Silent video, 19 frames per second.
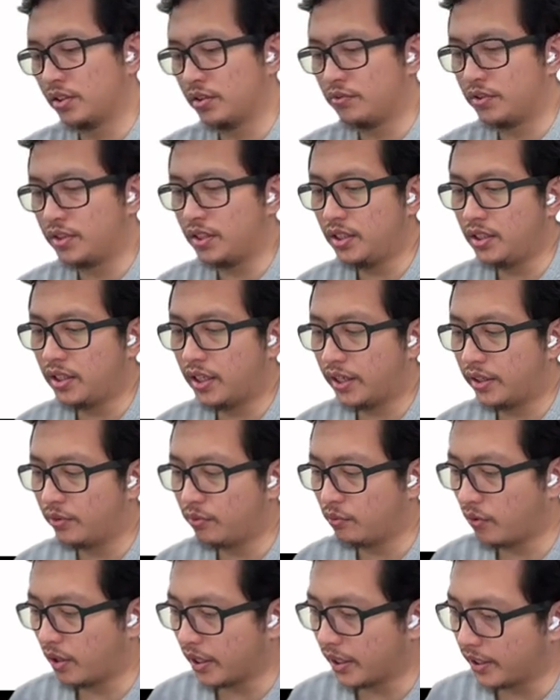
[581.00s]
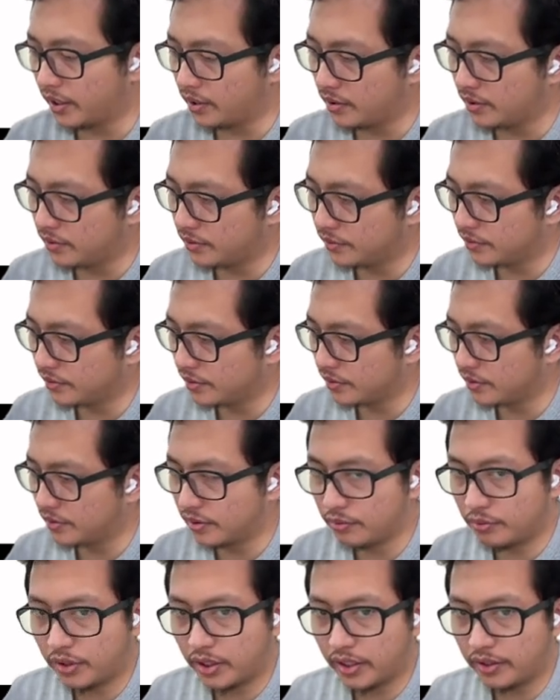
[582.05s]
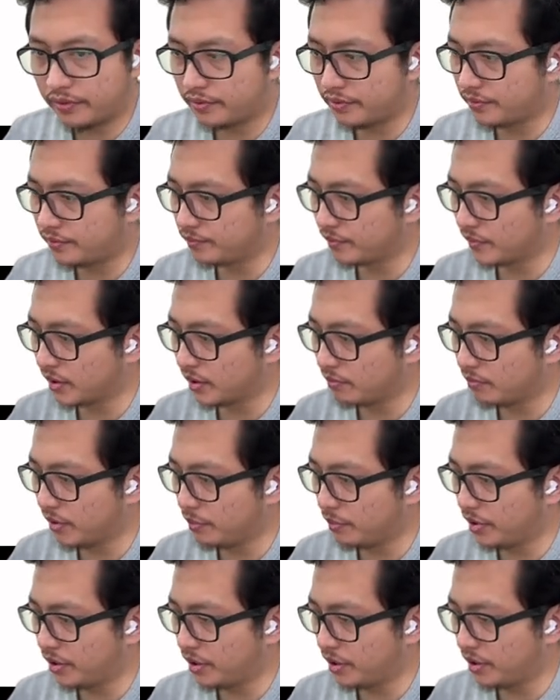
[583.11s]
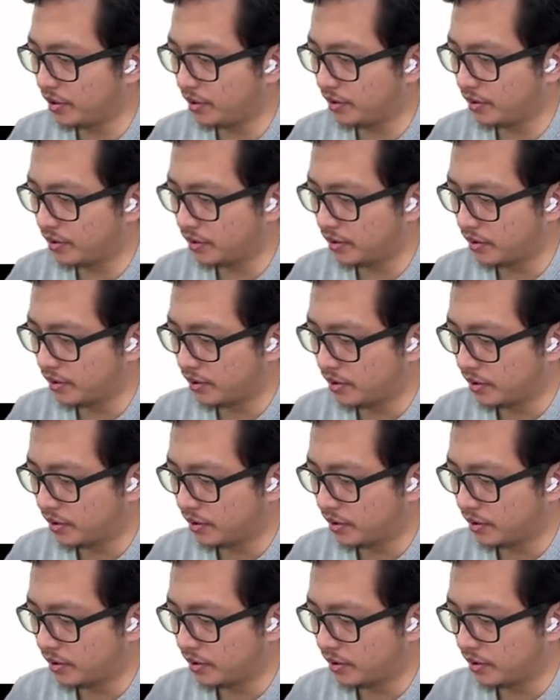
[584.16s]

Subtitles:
So z and y, so we have maybe,